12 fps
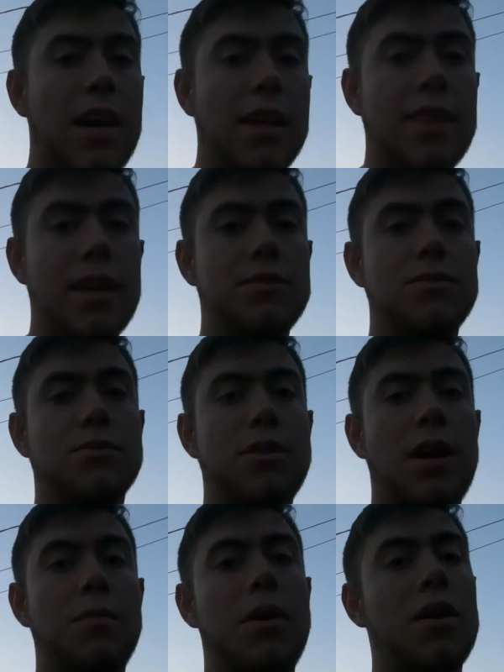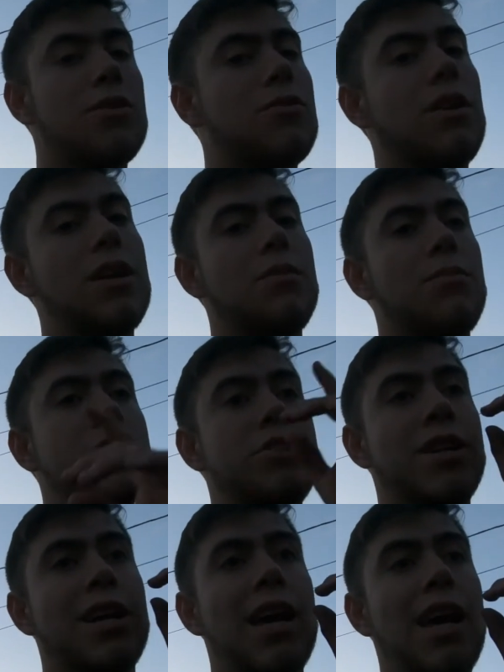Hit that subscribe button, greatly
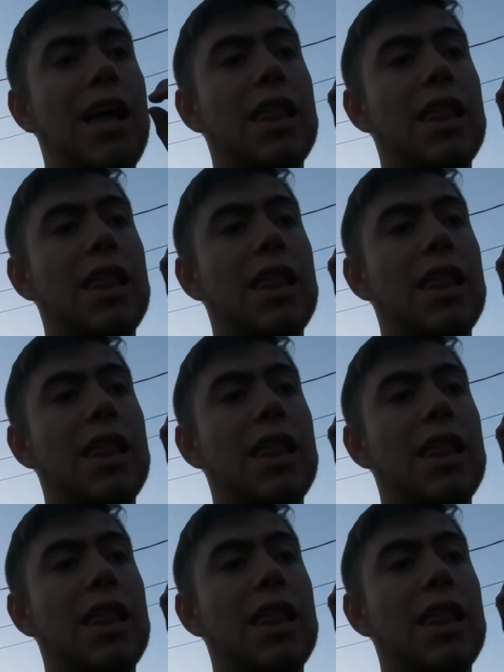appreciate it.